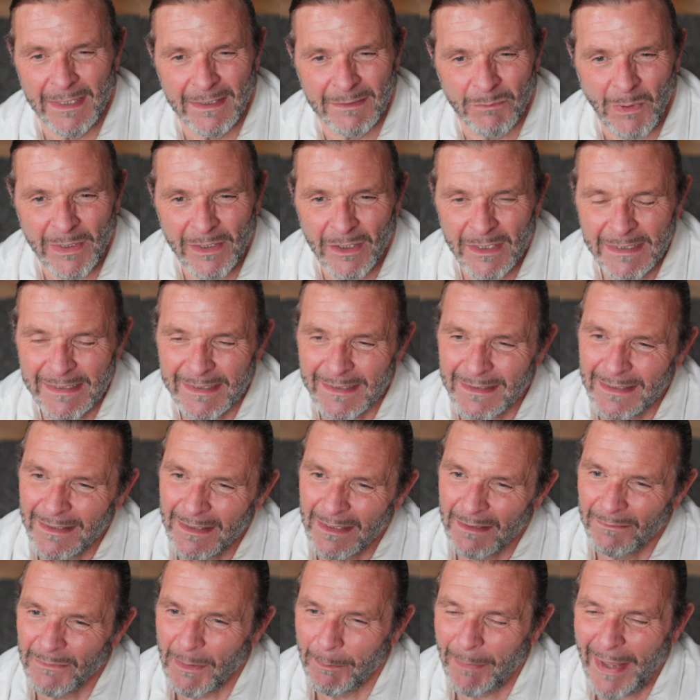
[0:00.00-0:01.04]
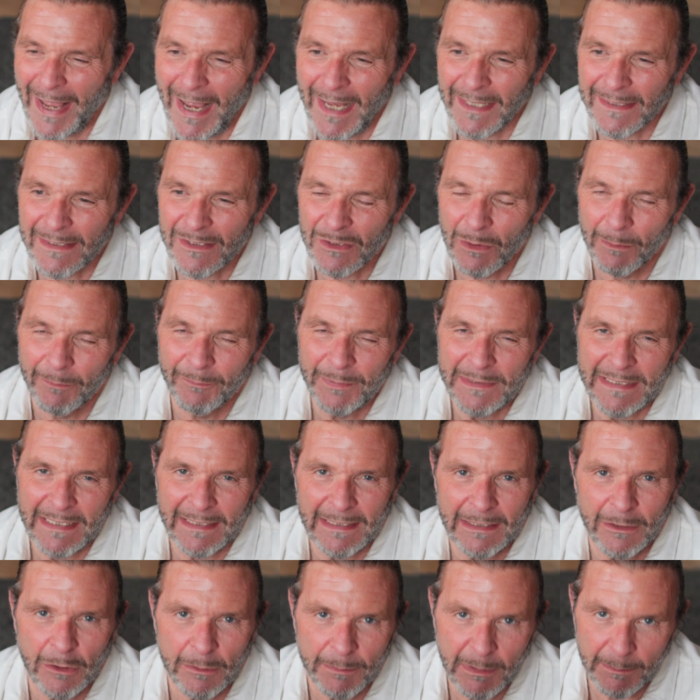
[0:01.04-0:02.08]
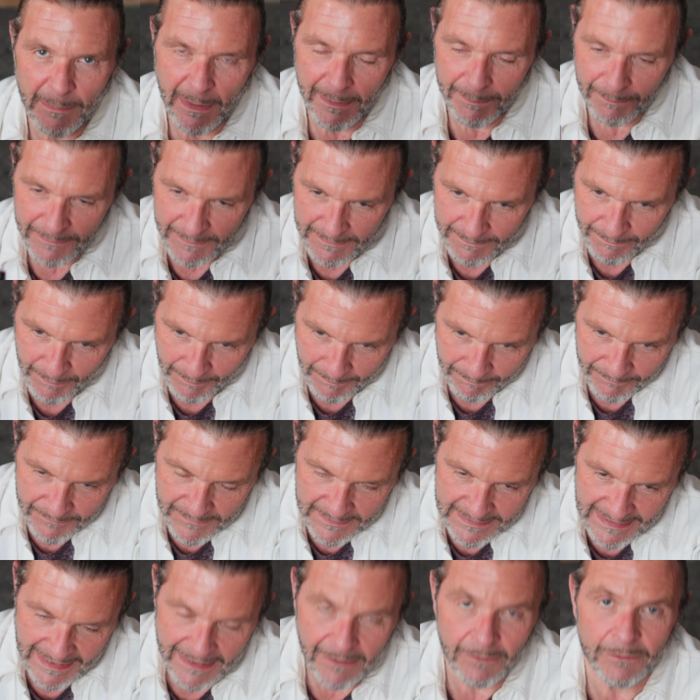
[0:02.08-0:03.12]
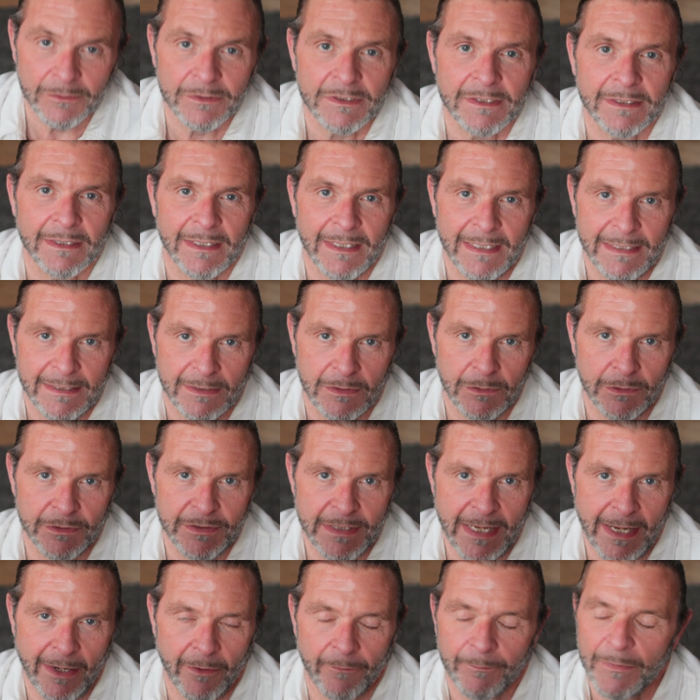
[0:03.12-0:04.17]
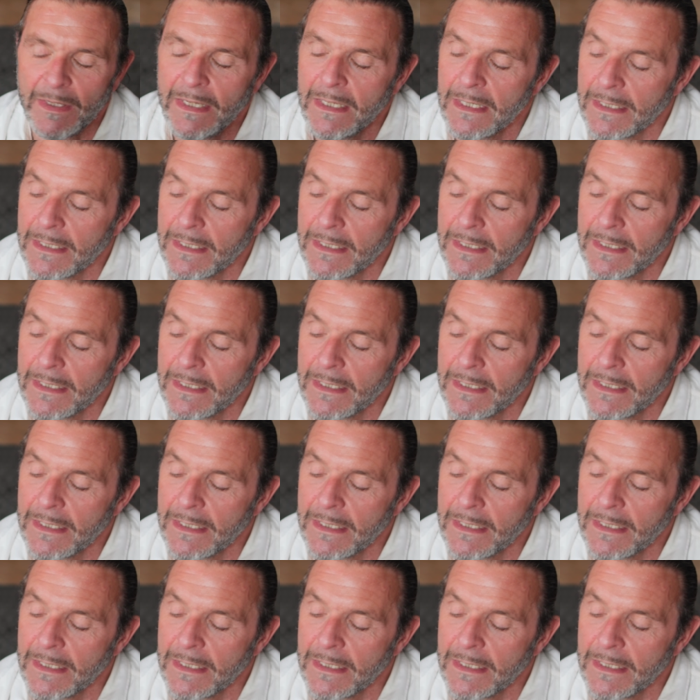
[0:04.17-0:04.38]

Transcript: The pan's not particularly good, but my tilt is good now.